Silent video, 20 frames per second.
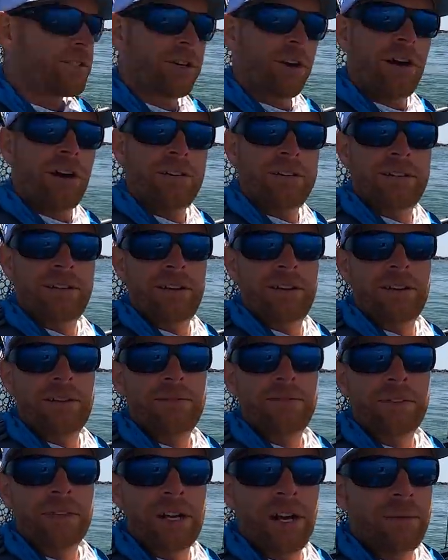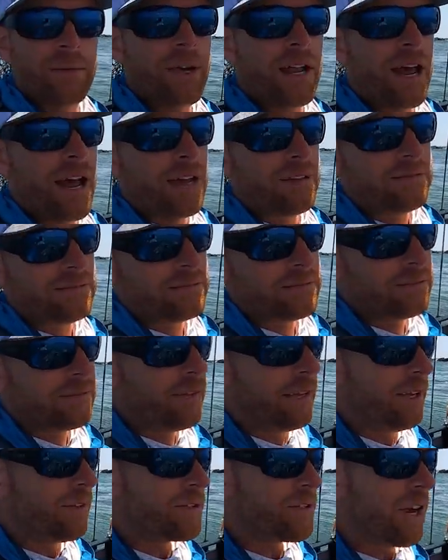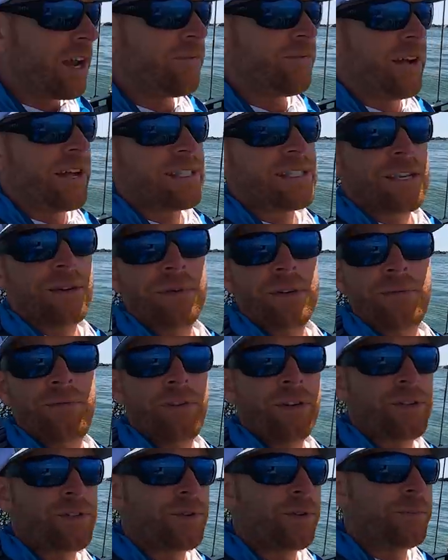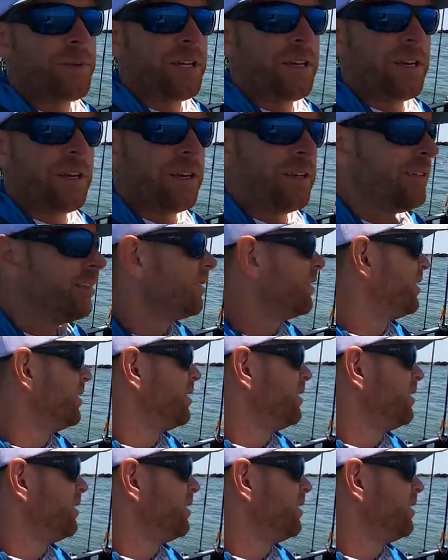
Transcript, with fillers: to Charles here for coming out. I was trying to find someone to fish with me here.